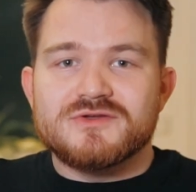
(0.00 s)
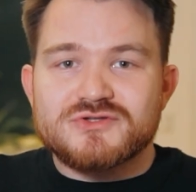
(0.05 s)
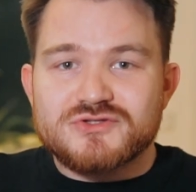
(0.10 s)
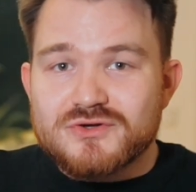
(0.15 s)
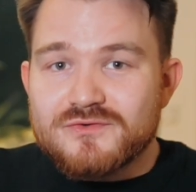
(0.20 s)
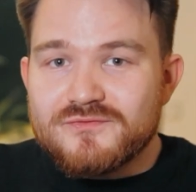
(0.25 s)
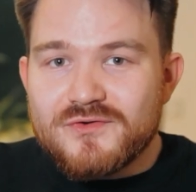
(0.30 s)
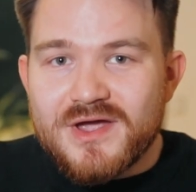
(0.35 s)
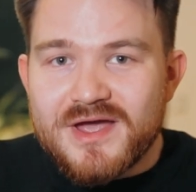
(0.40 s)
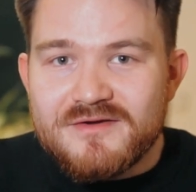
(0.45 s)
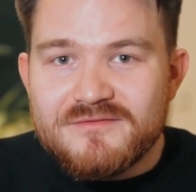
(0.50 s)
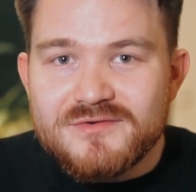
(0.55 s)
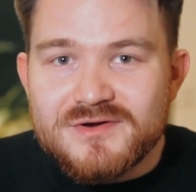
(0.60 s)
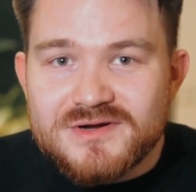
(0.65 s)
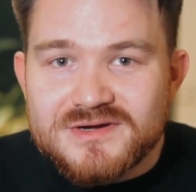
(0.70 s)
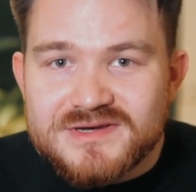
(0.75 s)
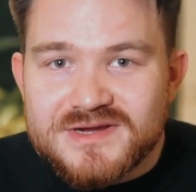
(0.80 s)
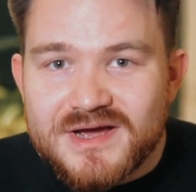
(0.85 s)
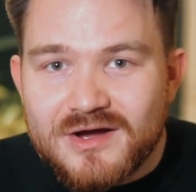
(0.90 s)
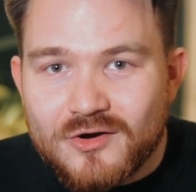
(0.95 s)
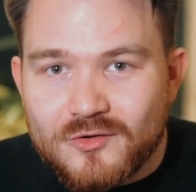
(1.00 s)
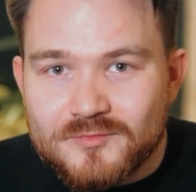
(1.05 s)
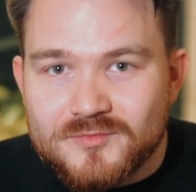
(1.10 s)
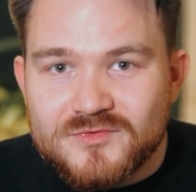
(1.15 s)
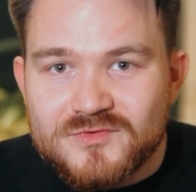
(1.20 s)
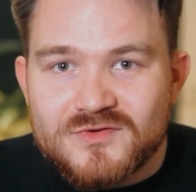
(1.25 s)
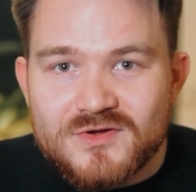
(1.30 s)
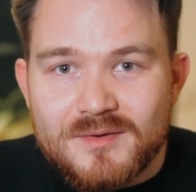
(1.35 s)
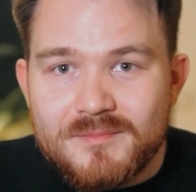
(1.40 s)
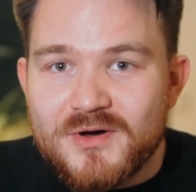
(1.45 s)
So if you're ever in
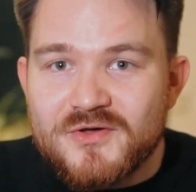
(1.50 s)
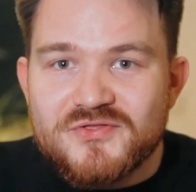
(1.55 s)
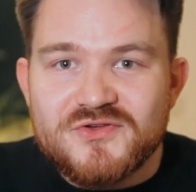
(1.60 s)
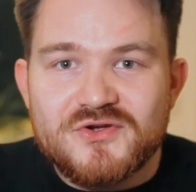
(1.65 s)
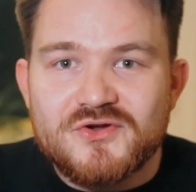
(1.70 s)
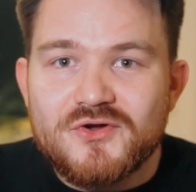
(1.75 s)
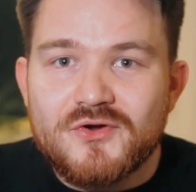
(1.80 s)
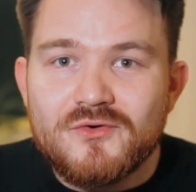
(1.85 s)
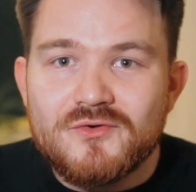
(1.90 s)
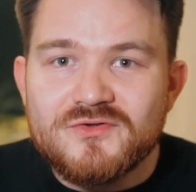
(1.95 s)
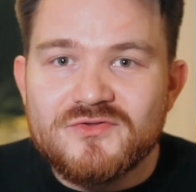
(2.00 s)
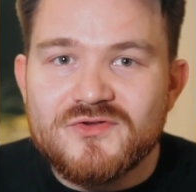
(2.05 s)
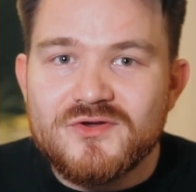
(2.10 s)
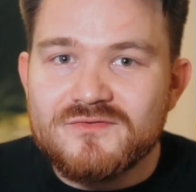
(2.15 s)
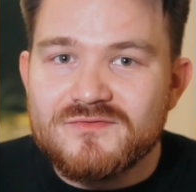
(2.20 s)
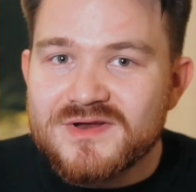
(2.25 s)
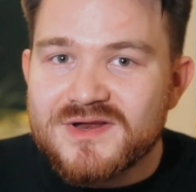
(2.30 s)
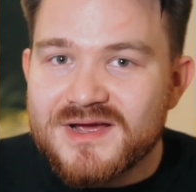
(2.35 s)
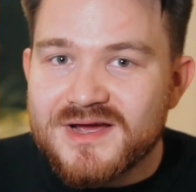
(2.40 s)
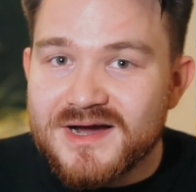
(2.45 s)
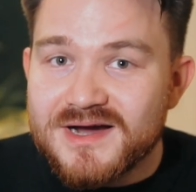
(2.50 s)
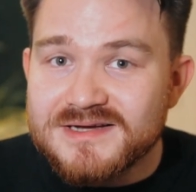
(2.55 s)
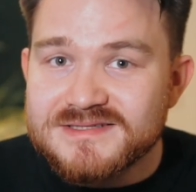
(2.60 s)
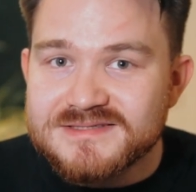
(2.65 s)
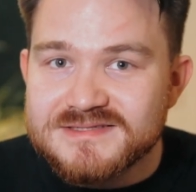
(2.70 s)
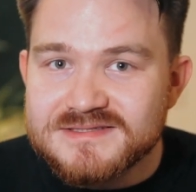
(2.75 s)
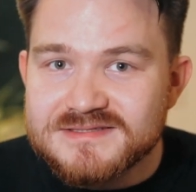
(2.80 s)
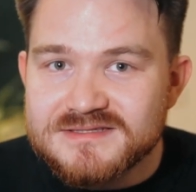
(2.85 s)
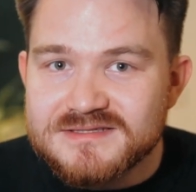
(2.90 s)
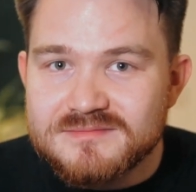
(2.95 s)
doubt about the accuracy of an AI
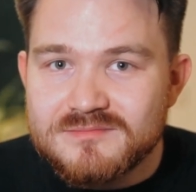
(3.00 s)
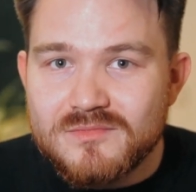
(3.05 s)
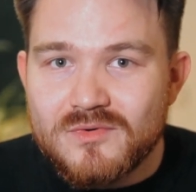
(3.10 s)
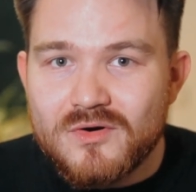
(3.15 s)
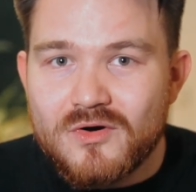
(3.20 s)
system